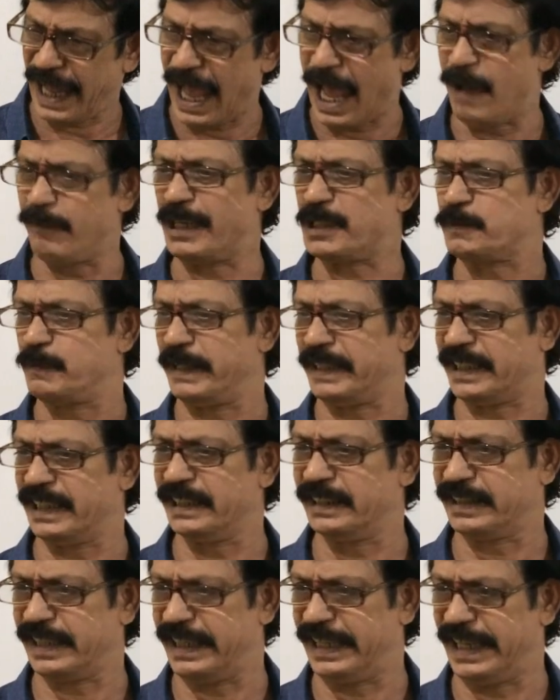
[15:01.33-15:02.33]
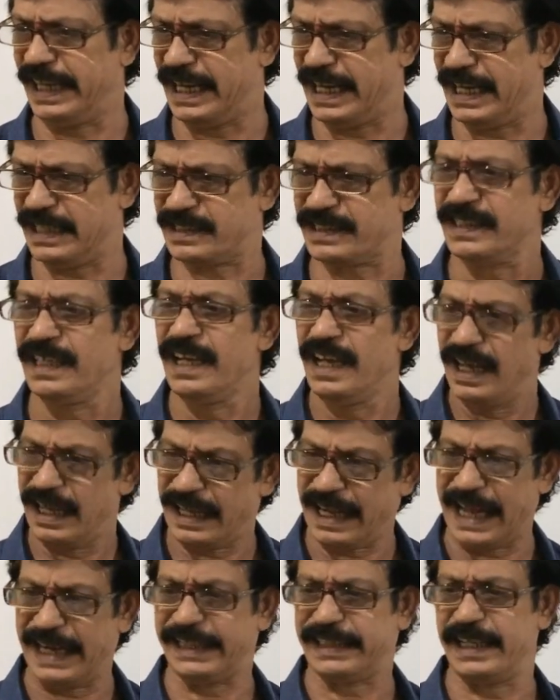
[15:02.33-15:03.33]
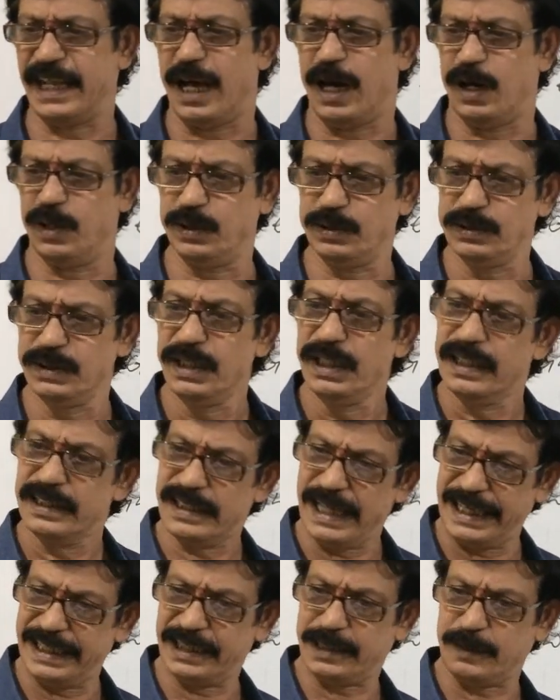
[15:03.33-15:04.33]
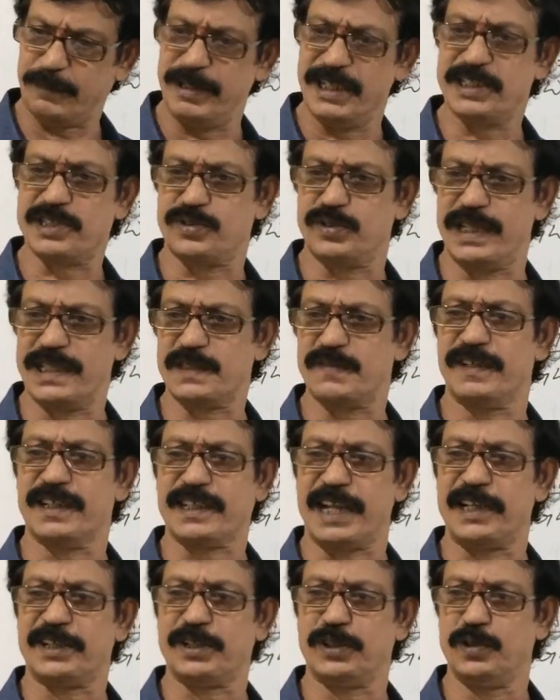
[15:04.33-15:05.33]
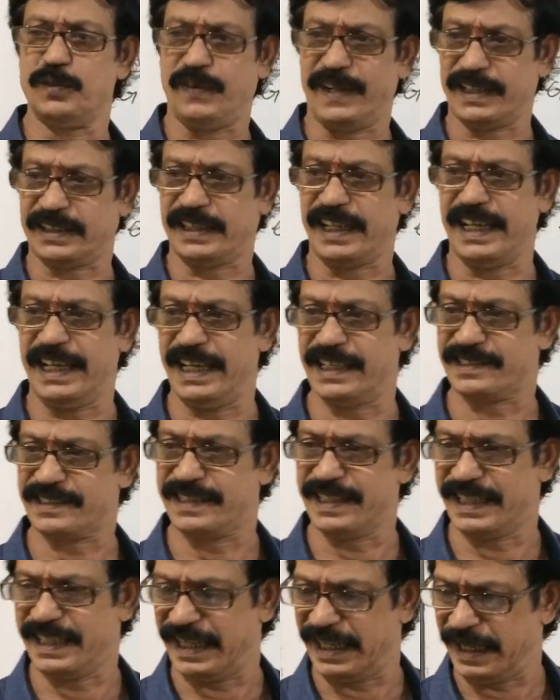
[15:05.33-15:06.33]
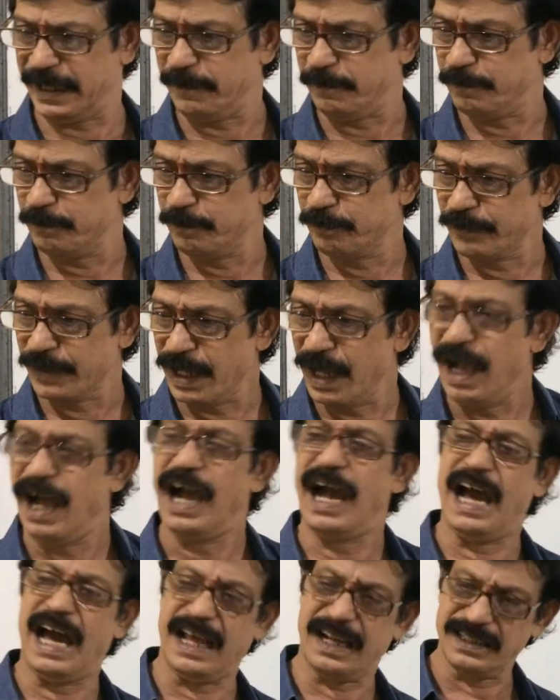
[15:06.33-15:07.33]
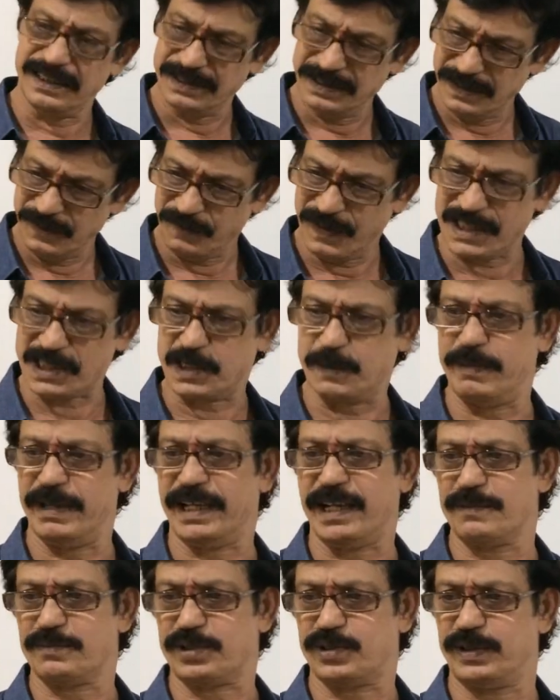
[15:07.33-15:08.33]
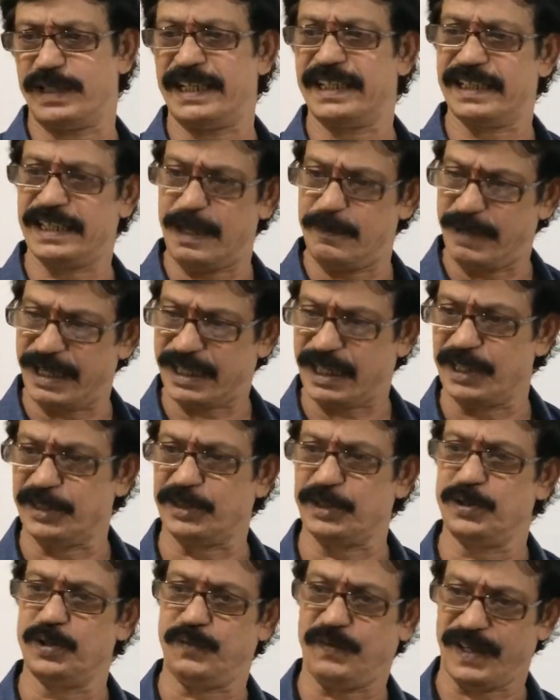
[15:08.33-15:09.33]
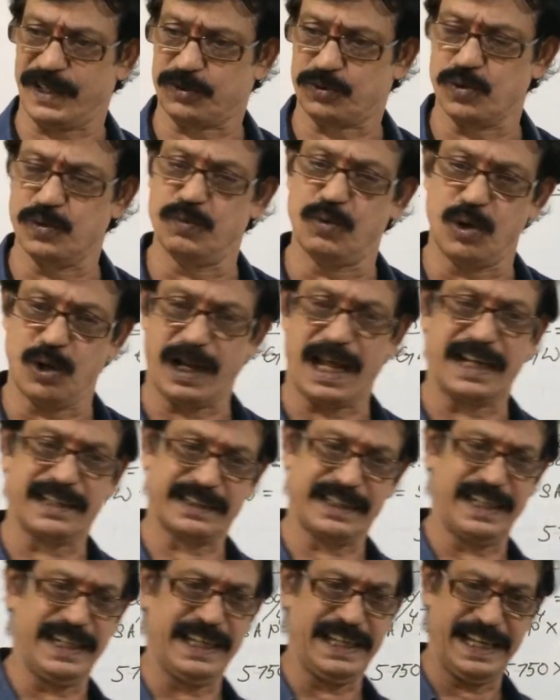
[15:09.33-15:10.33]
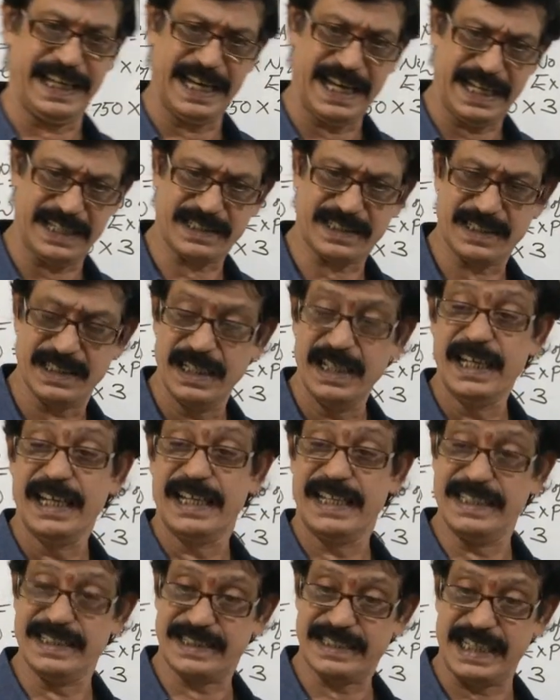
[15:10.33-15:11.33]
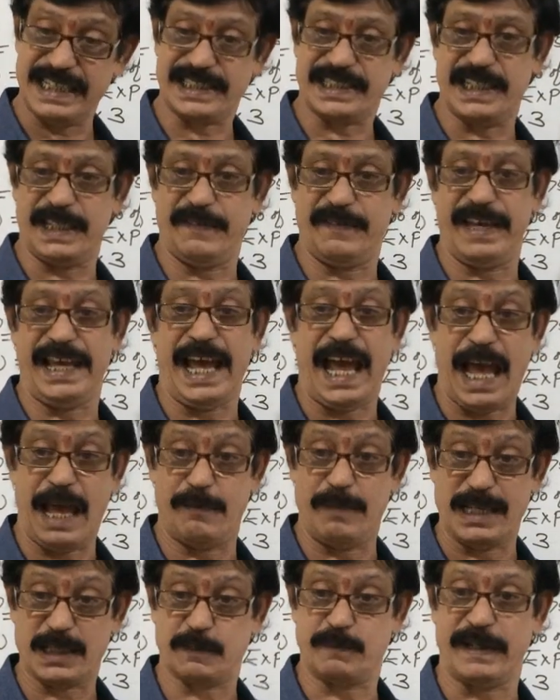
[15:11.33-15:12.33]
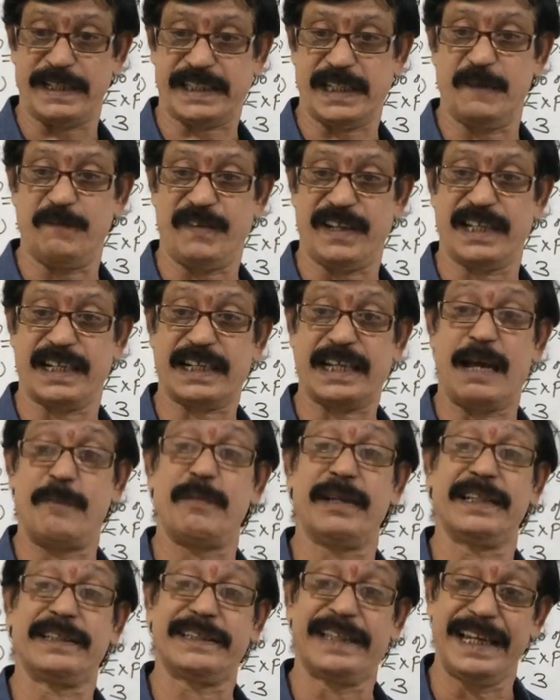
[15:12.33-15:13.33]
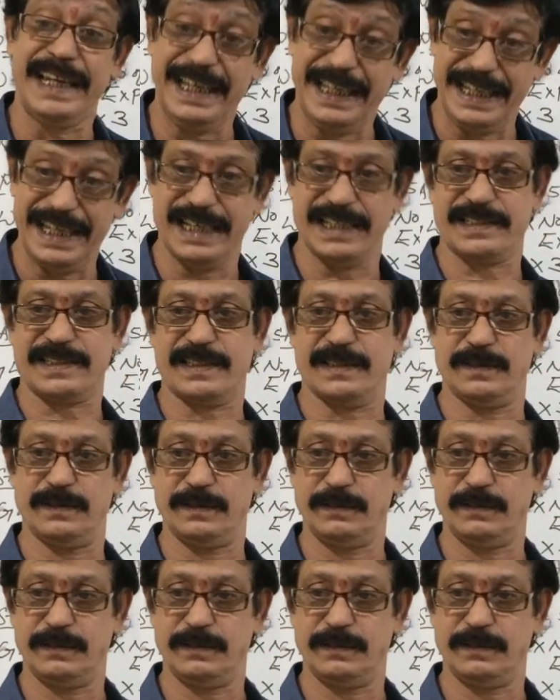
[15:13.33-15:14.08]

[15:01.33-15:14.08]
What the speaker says: I am expecting 3 years? Right now, the intermediate students will continue for 3 years degree. Or first become student, they may continue for 2 more or 3 years. In such a way, I am expecting for the coming 3 years.